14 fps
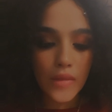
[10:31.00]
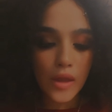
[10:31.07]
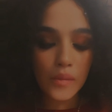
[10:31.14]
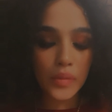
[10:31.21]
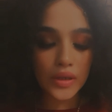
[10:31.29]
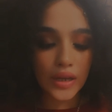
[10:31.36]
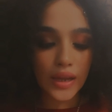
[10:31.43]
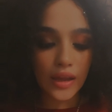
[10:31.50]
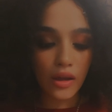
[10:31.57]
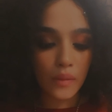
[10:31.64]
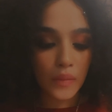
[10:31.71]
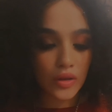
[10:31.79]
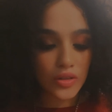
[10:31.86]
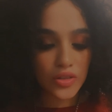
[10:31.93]
But
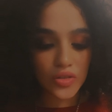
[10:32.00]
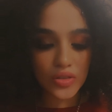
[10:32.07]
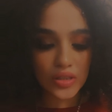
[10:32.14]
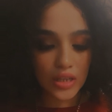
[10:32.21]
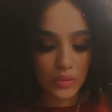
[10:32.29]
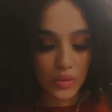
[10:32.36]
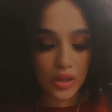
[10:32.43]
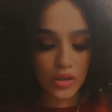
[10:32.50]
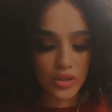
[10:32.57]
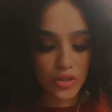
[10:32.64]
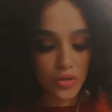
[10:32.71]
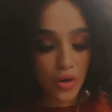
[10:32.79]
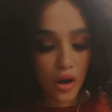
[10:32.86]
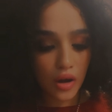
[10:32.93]
I'm also seeing, because
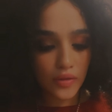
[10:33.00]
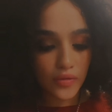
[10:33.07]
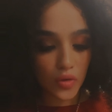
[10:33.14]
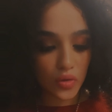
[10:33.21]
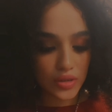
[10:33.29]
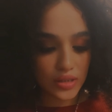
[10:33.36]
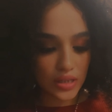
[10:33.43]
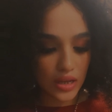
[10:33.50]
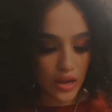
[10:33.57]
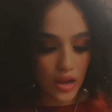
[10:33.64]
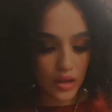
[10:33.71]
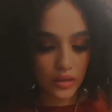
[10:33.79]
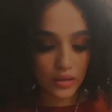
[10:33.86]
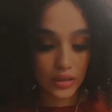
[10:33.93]
you are focusing
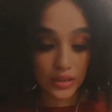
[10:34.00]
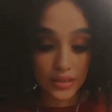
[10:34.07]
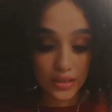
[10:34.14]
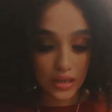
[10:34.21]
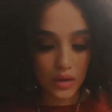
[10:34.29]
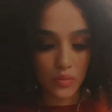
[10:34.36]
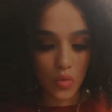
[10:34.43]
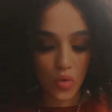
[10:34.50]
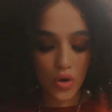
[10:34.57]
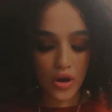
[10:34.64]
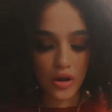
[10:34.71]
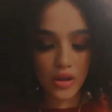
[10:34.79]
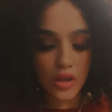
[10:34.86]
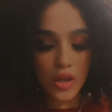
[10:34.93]
on listening more
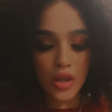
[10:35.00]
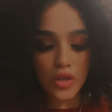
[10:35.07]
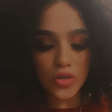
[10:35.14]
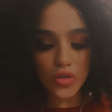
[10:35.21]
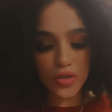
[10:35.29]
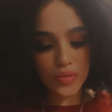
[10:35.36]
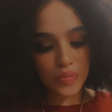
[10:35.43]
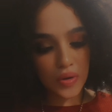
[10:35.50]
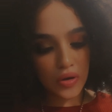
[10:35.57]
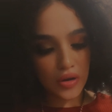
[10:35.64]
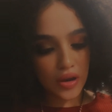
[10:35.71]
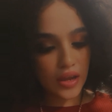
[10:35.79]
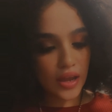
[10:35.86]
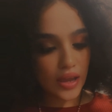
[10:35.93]
to
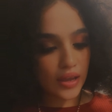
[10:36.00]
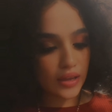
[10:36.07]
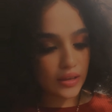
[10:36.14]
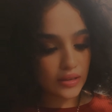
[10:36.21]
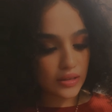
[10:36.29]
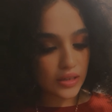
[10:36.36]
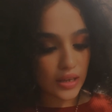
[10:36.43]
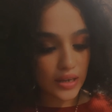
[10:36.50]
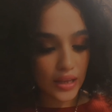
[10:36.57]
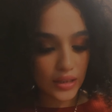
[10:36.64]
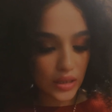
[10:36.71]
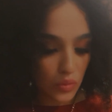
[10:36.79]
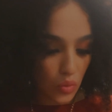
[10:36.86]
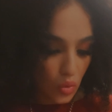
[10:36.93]
spirit and
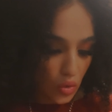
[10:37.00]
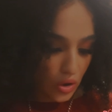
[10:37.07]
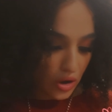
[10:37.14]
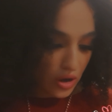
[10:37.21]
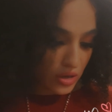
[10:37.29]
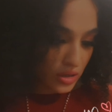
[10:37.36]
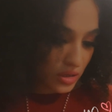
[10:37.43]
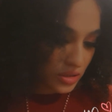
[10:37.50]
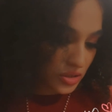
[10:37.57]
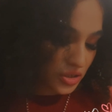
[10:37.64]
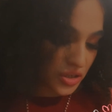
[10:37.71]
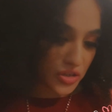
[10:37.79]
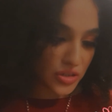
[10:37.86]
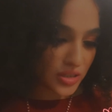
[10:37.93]
connecting more to
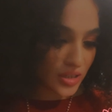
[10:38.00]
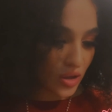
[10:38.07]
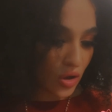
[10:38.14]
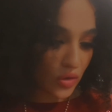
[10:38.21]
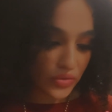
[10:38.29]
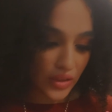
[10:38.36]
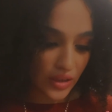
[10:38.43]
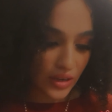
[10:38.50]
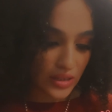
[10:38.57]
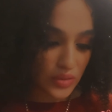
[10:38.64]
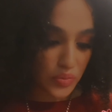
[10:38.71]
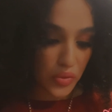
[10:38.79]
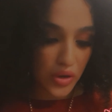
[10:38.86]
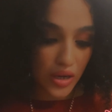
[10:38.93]
yourself, that is
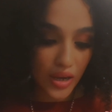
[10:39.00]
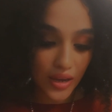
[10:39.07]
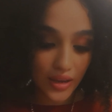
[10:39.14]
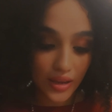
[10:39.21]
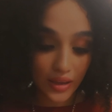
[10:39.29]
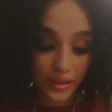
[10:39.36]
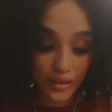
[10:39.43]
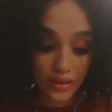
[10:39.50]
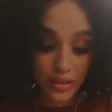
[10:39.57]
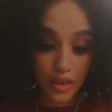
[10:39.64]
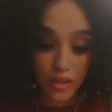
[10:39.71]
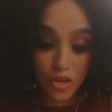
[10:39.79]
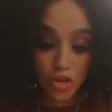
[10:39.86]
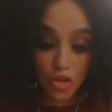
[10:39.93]
bringing in
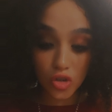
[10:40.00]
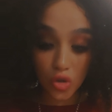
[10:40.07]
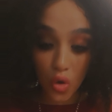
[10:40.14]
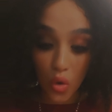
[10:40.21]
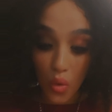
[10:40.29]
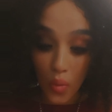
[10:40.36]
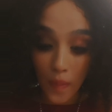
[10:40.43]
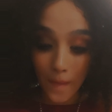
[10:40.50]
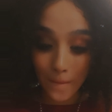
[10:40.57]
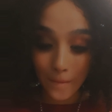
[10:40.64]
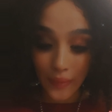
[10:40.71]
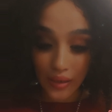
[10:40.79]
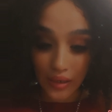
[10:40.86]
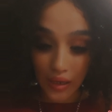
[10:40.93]
so
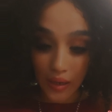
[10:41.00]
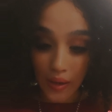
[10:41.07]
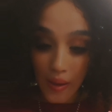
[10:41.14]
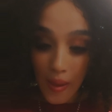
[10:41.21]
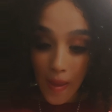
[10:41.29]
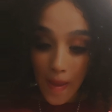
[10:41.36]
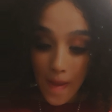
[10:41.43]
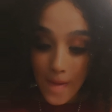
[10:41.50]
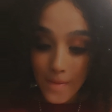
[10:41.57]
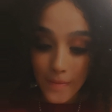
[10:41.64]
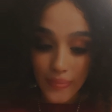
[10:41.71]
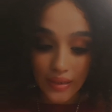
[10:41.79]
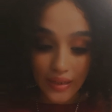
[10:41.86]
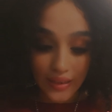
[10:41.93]
many
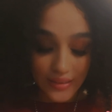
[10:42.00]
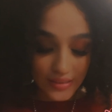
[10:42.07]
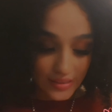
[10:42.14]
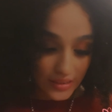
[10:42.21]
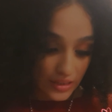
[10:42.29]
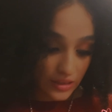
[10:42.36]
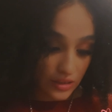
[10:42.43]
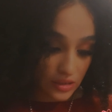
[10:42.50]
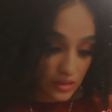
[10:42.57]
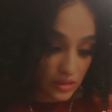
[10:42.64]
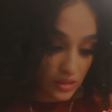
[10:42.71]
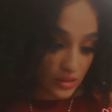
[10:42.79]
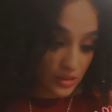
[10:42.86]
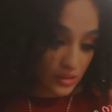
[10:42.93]

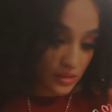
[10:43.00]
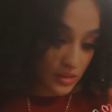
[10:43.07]
blessings.